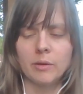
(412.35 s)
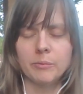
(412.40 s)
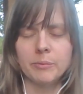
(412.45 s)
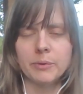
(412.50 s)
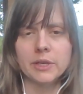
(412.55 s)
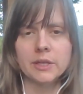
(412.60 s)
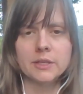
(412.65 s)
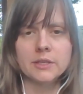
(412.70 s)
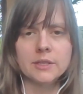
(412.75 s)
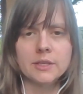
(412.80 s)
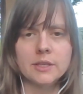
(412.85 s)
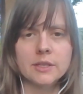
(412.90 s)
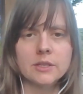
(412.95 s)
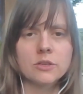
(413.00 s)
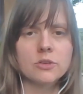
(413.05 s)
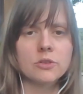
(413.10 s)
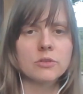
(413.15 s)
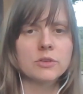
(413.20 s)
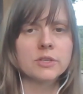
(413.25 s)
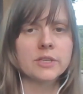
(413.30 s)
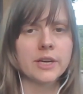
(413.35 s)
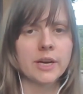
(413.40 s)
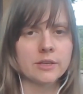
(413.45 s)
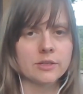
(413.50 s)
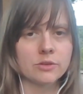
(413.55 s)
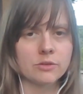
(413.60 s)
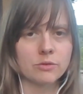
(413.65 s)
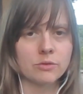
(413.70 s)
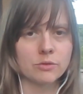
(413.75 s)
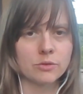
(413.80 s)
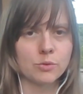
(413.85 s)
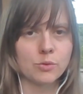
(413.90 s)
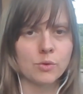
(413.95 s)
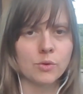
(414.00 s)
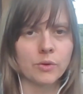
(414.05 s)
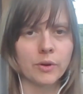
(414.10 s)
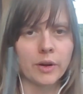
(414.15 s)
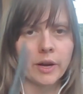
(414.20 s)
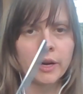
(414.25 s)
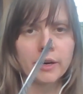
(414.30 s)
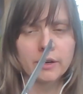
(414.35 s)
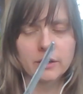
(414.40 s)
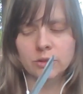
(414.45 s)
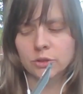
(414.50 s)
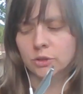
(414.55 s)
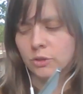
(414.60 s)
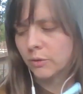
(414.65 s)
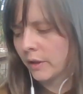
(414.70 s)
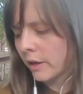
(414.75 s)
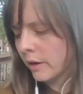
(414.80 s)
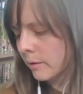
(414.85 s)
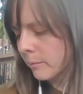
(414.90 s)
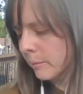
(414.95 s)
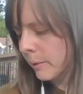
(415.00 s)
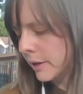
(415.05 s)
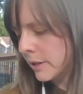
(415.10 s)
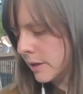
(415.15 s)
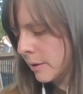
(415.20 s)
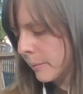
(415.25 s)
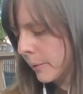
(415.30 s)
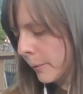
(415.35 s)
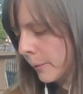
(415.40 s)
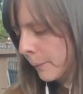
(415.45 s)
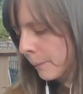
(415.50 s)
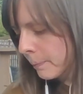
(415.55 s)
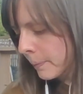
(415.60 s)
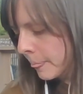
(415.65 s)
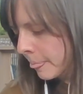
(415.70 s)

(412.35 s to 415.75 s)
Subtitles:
because this is your tester tool, okay, and I'll show that in my demo.